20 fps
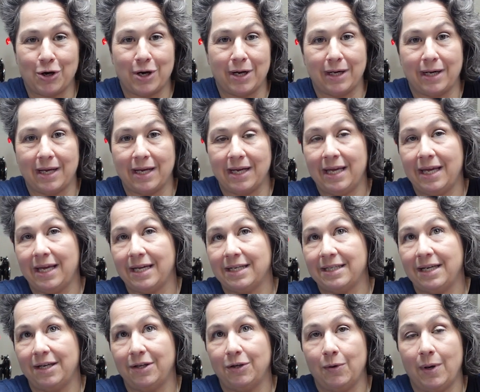and I can't
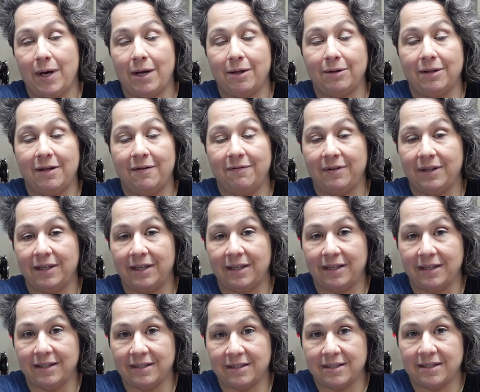tell you how lovely
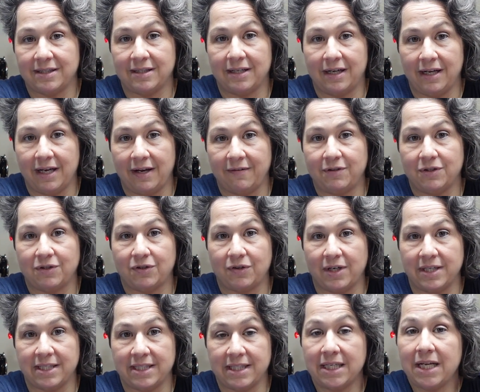it is to not have to
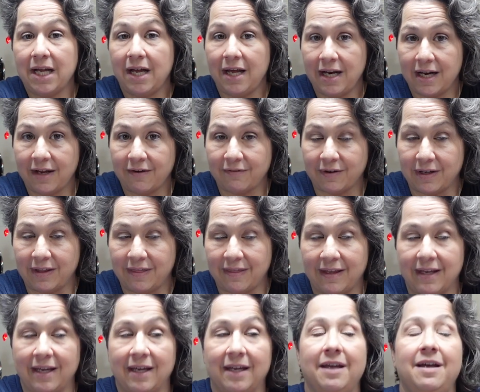trace and cut
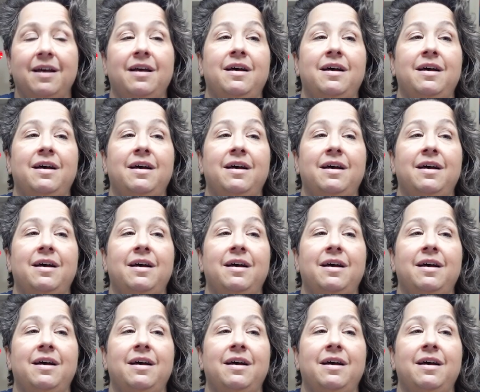everything.